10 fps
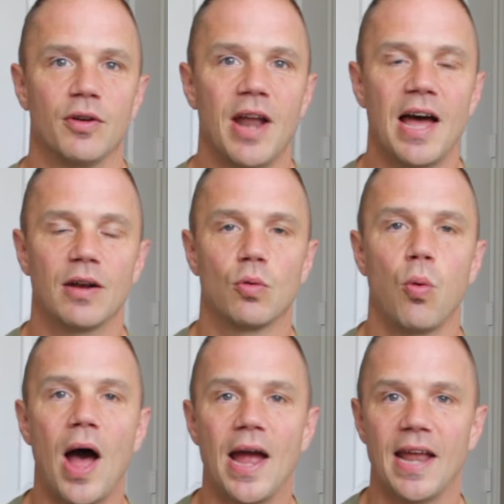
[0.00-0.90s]
not
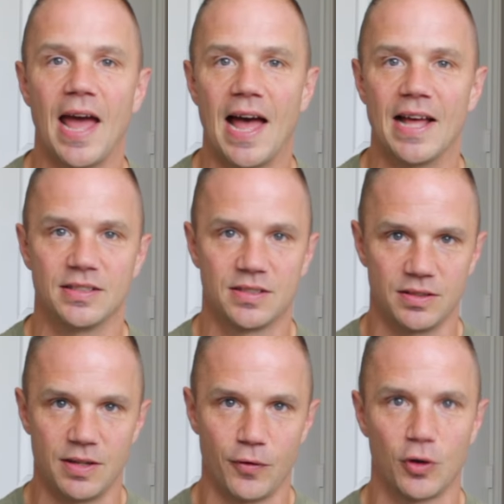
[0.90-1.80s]
quite as
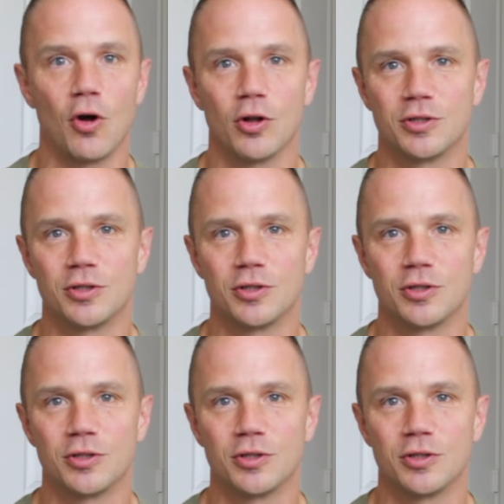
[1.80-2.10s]
difficult